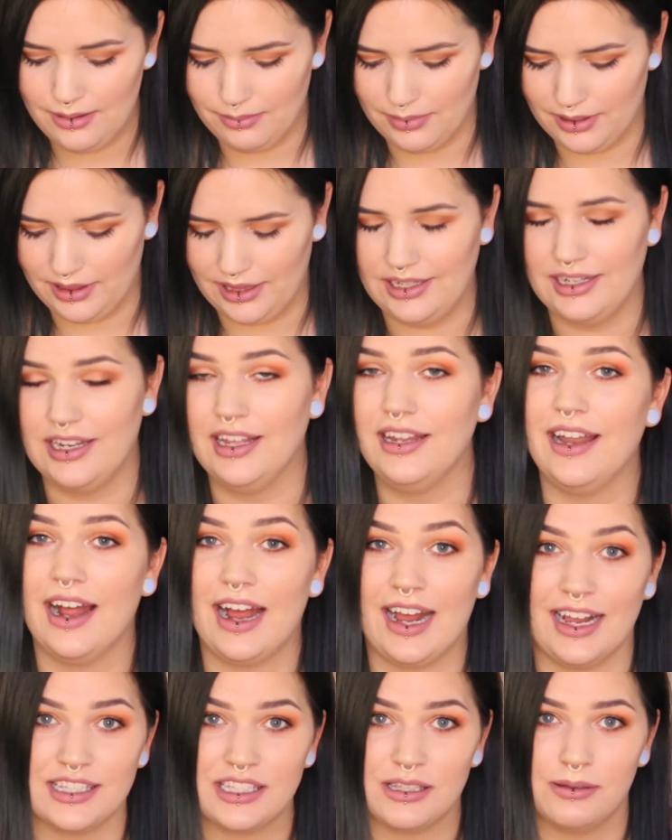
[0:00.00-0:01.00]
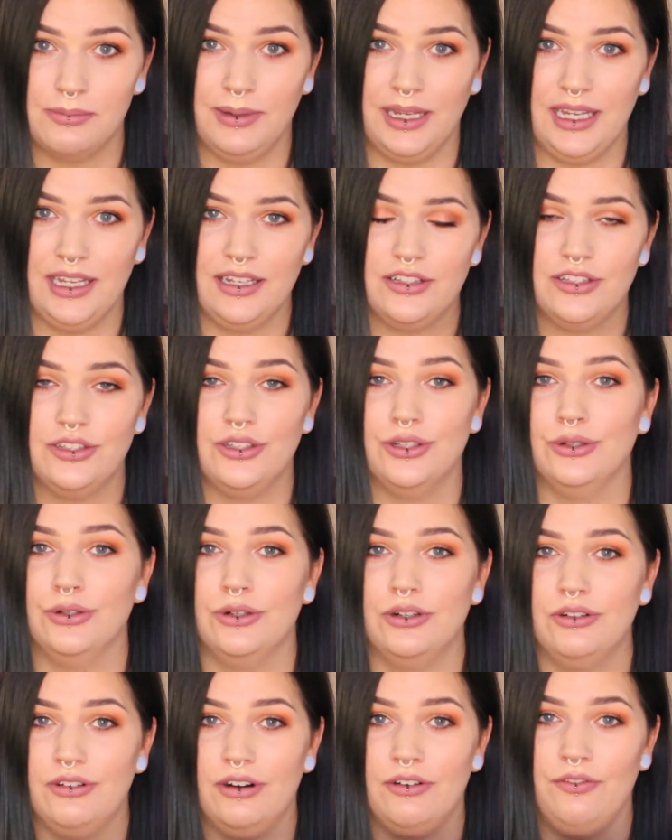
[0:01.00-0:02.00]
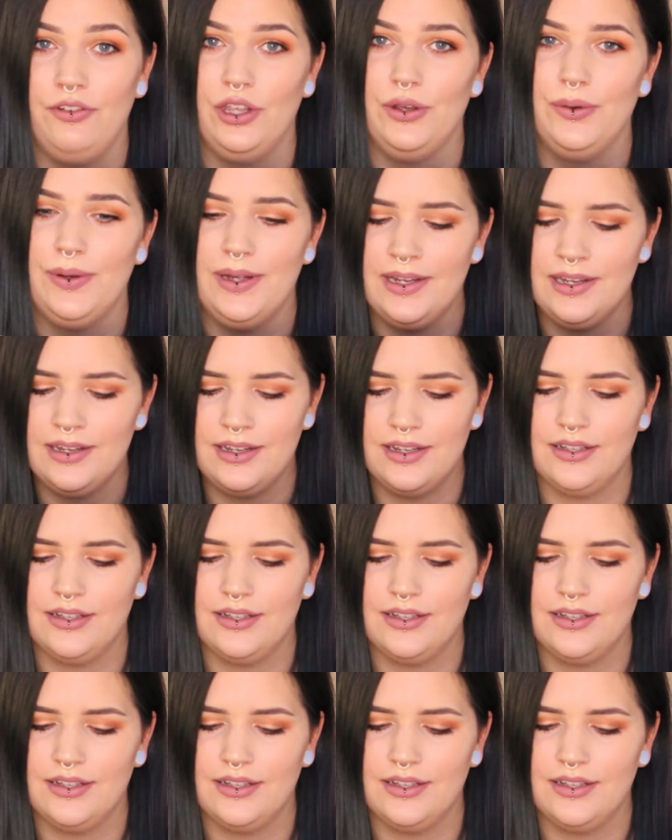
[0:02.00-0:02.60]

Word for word: but they did ask me to review it.